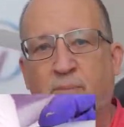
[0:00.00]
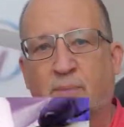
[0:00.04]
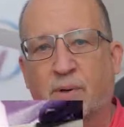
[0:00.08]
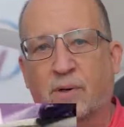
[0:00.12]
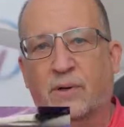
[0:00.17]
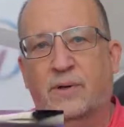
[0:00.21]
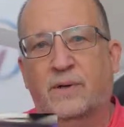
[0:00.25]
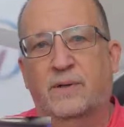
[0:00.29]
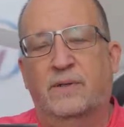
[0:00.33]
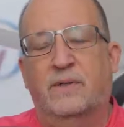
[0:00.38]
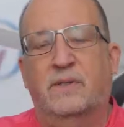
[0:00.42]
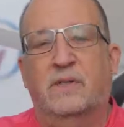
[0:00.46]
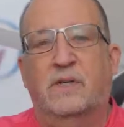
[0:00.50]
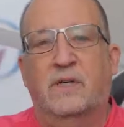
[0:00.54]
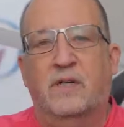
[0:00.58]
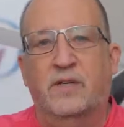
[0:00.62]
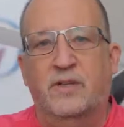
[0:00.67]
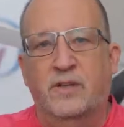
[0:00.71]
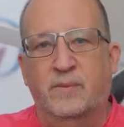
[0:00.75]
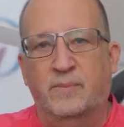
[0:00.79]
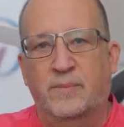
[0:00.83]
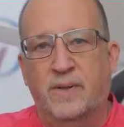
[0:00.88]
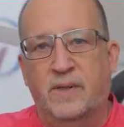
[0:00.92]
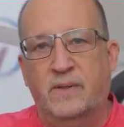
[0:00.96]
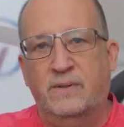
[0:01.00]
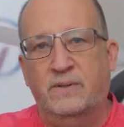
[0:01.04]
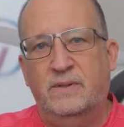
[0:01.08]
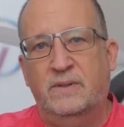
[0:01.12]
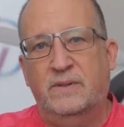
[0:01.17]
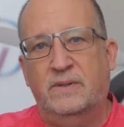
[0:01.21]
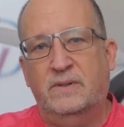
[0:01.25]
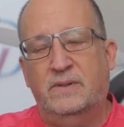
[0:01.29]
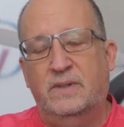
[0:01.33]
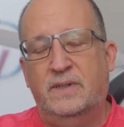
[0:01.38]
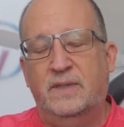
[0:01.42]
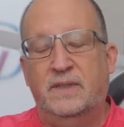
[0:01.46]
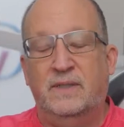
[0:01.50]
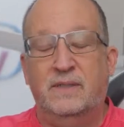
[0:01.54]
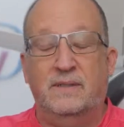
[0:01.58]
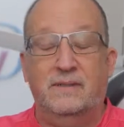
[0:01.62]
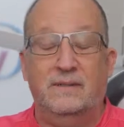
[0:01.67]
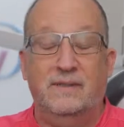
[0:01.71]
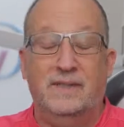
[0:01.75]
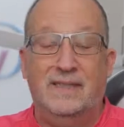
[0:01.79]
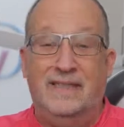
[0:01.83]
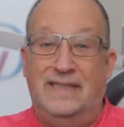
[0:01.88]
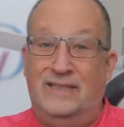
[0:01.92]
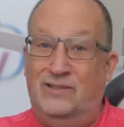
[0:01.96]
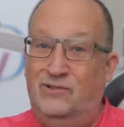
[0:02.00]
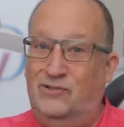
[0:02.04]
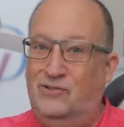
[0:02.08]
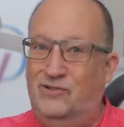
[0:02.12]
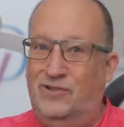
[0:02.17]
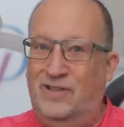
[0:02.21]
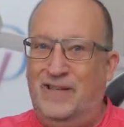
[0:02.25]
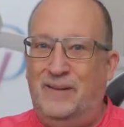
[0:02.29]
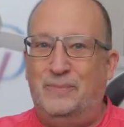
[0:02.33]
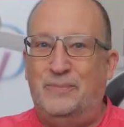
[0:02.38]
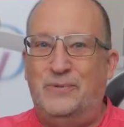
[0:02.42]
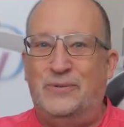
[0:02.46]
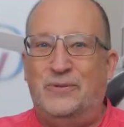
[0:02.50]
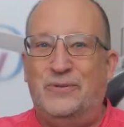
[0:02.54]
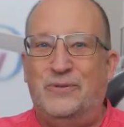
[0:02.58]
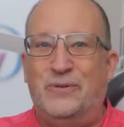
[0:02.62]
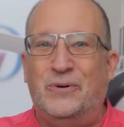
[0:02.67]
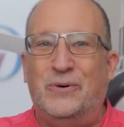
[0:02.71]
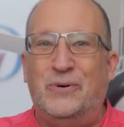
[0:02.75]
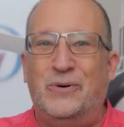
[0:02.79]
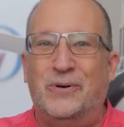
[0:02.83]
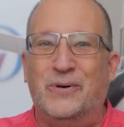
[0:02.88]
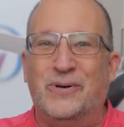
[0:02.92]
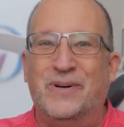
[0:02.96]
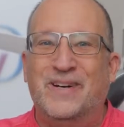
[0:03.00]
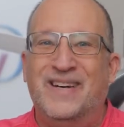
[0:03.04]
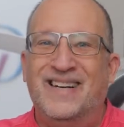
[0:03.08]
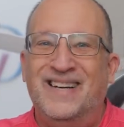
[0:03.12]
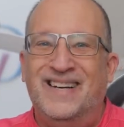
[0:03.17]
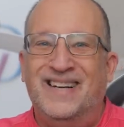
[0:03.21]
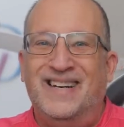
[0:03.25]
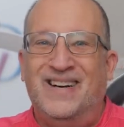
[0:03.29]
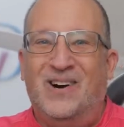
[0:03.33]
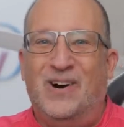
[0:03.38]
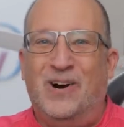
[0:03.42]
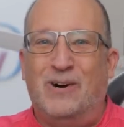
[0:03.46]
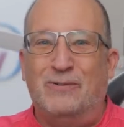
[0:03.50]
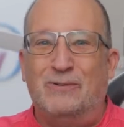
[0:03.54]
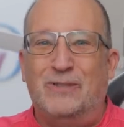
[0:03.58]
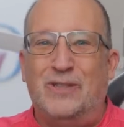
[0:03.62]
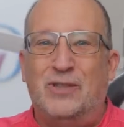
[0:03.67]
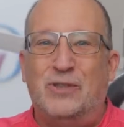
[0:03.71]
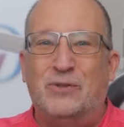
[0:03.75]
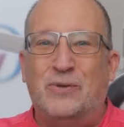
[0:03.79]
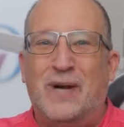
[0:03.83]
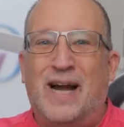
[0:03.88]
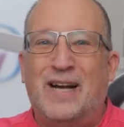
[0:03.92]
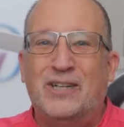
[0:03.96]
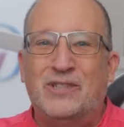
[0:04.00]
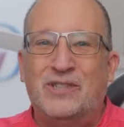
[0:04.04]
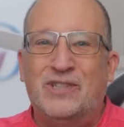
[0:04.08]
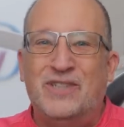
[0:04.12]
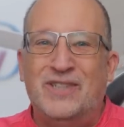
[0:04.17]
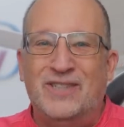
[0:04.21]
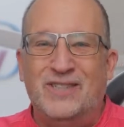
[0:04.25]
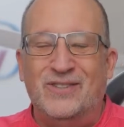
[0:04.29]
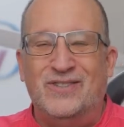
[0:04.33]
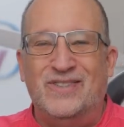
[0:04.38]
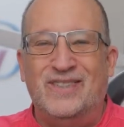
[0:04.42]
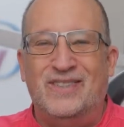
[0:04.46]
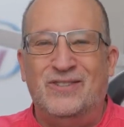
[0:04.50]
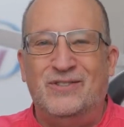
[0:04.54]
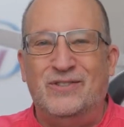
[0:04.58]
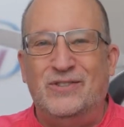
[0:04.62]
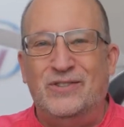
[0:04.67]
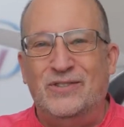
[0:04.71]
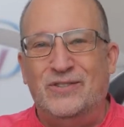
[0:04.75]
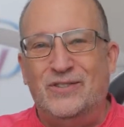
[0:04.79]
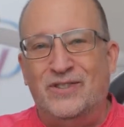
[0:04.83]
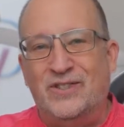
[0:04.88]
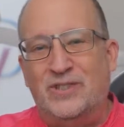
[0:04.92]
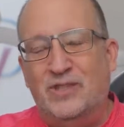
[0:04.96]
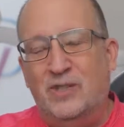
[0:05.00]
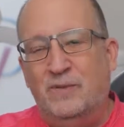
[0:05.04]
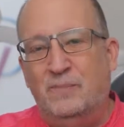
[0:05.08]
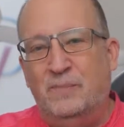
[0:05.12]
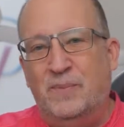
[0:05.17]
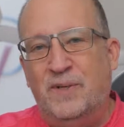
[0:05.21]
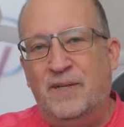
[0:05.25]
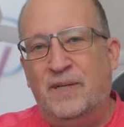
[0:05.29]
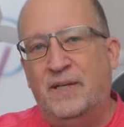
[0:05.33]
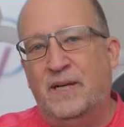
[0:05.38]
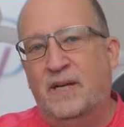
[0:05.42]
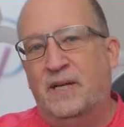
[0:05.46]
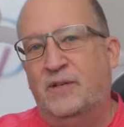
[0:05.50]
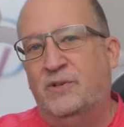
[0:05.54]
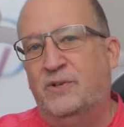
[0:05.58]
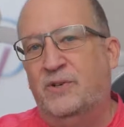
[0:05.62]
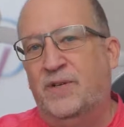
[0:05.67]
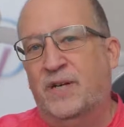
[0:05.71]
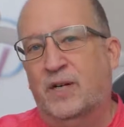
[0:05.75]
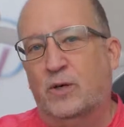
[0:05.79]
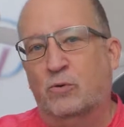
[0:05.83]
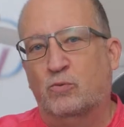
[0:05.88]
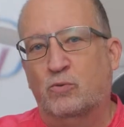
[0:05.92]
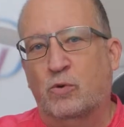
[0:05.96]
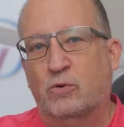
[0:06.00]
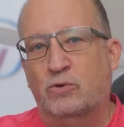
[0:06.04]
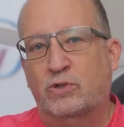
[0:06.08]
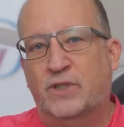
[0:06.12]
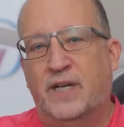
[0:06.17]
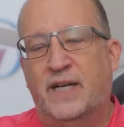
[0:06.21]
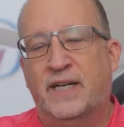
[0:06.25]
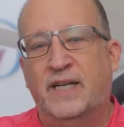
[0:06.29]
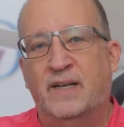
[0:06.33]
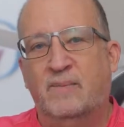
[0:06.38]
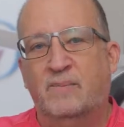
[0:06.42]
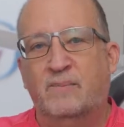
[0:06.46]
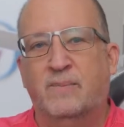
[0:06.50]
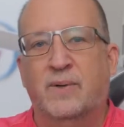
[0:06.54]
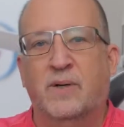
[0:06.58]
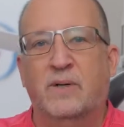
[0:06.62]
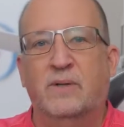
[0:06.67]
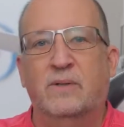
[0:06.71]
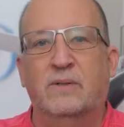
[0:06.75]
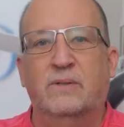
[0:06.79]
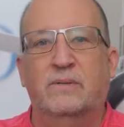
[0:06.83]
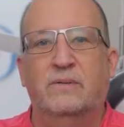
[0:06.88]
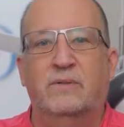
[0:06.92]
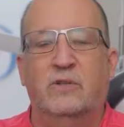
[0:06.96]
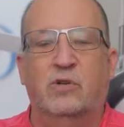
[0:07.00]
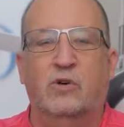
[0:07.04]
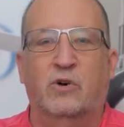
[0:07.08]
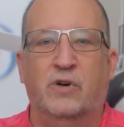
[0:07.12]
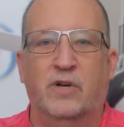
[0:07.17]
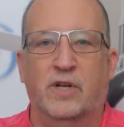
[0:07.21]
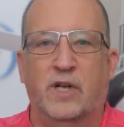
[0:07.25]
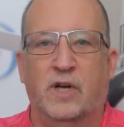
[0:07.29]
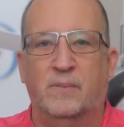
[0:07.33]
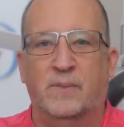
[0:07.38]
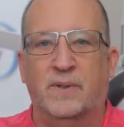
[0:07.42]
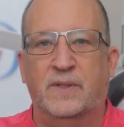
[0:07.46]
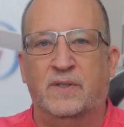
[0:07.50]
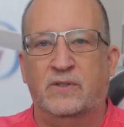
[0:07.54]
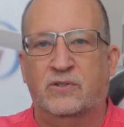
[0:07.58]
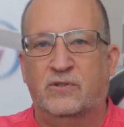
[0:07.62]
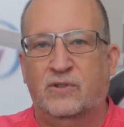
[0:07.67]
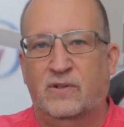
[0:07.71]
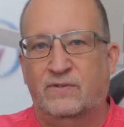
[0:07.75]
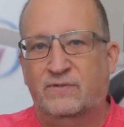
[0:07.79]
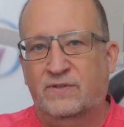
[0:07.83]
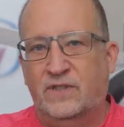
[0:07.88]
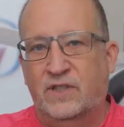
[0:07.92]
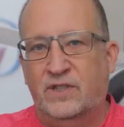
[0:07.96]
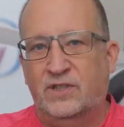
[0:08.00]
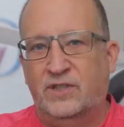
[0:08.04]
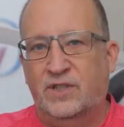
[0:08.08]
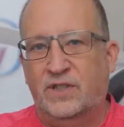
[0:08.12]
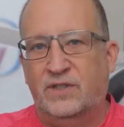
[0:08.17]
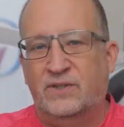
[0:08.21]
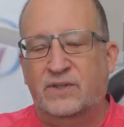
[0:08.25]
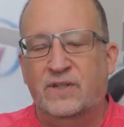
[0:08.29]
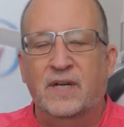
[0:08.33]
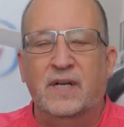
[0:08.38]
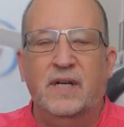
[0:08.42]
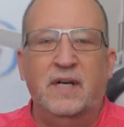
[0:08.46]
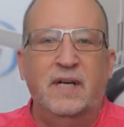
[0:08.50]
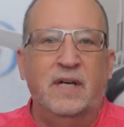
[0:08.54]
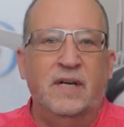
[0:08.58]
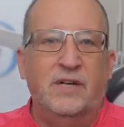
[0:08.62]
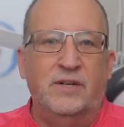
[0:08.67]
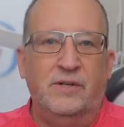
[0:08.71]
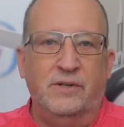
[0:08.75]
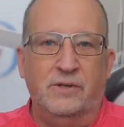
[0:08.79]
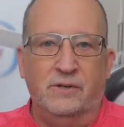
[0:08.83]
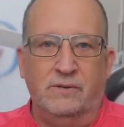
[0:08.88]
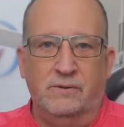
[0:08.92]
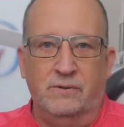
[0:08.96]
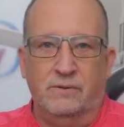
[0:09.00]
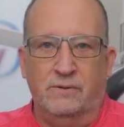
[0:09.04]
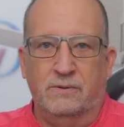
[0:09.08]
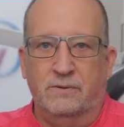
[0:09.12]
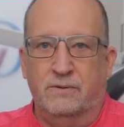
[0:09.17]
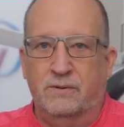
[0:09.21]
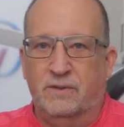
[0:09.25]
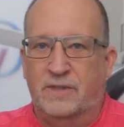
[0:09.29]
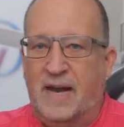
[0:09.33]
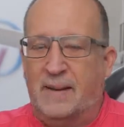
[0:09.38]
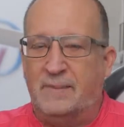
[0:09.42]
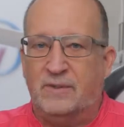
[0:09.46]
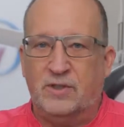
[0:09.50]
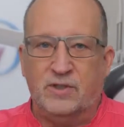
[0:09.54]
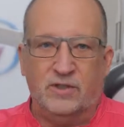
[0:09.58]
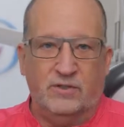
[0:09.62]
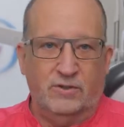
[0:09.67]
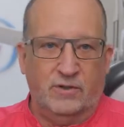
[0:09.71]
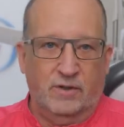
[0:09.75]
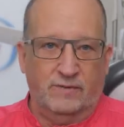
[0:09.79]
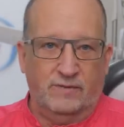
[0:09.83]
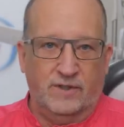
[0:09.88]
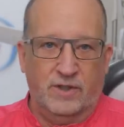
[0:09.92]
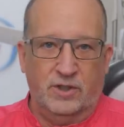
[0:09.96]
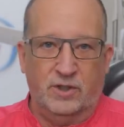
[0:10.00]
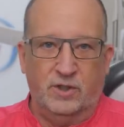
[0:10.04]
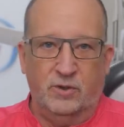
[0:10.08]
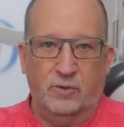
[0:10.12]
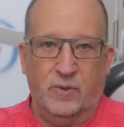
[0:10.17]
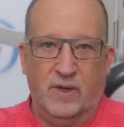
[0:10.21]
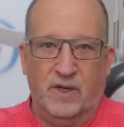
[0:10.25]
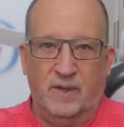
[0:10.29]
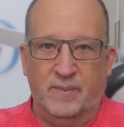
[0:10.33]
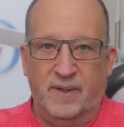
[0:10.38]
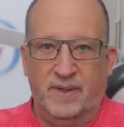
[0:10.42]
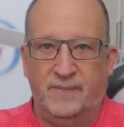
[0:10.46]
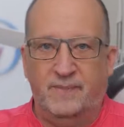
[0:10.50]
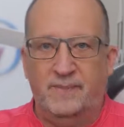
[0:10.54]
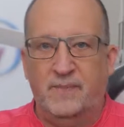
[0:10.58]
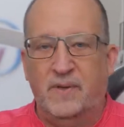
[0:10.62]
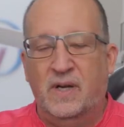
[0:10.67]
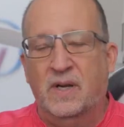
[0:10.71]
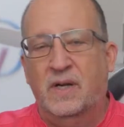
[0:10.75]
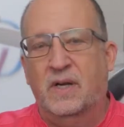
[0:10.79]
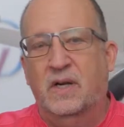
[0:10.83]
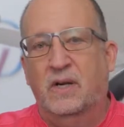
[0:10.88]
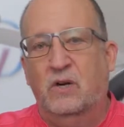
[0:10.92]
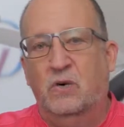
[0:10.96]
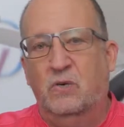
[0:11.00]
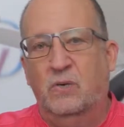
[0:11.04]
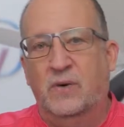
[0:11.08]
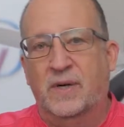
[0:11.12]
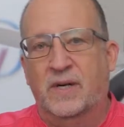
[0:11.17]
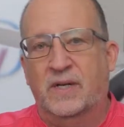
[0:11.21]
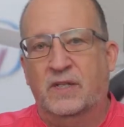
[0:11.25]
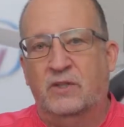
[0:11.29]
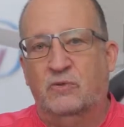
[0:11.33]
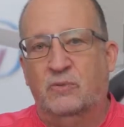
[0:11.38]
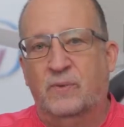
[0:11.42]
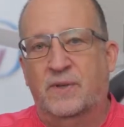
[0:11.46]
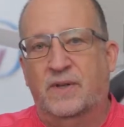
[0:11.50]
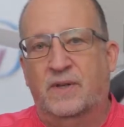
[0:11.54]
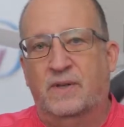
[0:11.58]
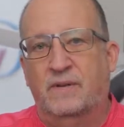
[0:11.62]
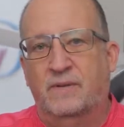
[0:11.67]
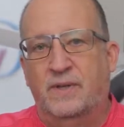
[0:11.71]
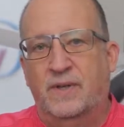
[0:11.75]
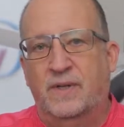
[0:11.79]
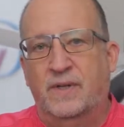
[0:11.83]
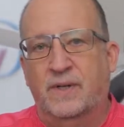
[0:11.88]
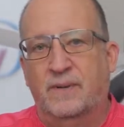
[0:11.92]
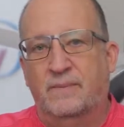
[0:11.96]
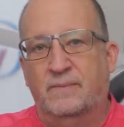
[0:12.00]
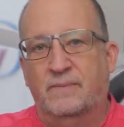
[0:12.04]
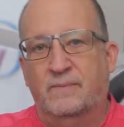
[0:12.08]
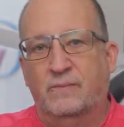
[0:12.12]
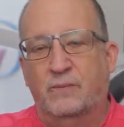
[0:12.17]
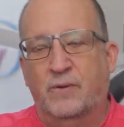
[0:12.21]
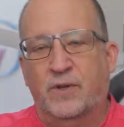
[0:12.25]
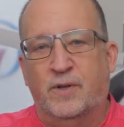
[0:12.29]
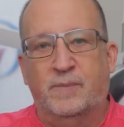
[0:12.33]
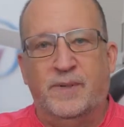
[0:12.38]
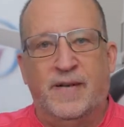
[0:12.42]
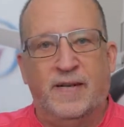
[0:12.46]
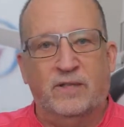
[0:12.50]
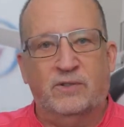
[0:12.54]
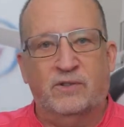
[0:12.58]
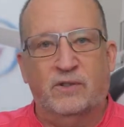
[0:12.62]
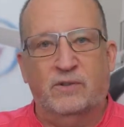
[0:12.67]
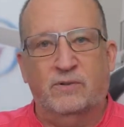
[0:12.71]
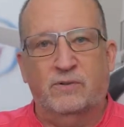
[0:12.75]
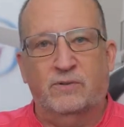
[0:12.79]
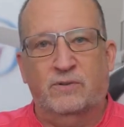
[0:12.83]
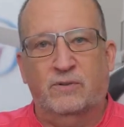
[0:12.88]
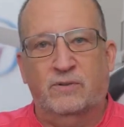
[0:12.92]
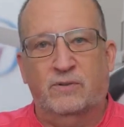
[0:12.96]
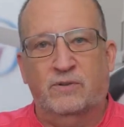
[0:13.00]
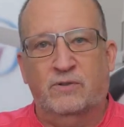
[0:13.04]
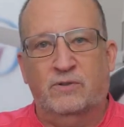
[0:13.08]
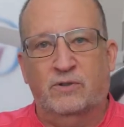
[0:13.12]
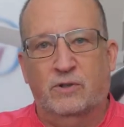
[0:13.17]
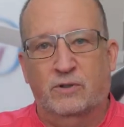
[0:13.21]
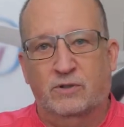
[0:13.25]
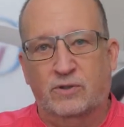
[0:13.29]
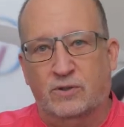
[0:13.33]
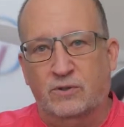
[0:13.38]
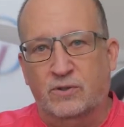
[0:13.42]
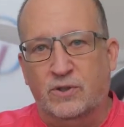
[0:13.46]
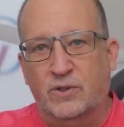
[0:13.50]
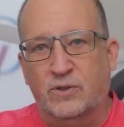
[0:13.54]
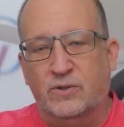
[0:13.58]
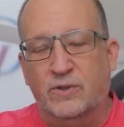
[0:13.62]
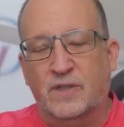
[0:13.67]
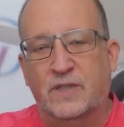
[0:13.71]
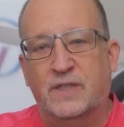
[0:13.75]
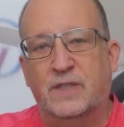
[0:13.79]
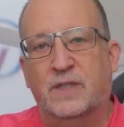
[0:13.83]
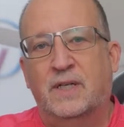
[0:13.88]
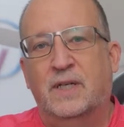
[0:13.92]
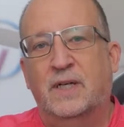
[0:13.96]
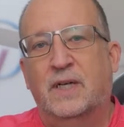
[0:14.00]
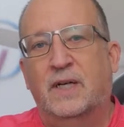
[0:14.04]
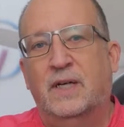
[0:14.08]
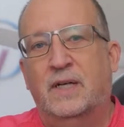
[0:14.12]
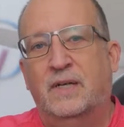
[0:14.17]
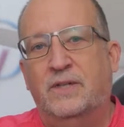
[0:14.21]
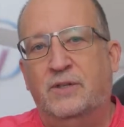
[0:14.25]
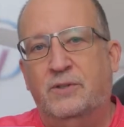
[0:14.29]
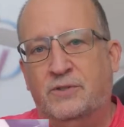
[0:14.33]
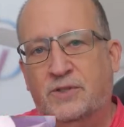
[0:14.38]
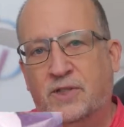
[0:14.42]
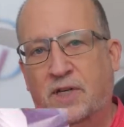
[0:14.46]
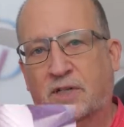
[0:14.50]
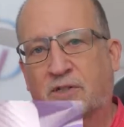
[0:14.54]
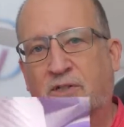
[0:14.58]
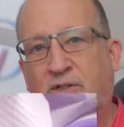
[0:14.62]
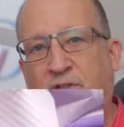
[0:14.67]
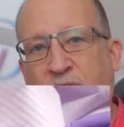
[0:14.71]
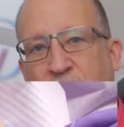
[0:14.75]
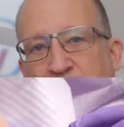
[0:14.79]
burr on the bone and it slips, or our retraction isn't as good as it could be, and you get a rotating bone caught up in the soft tissue, you damage the soft tissue quite a bit. Whereas with the piezo surgical unit, you touch the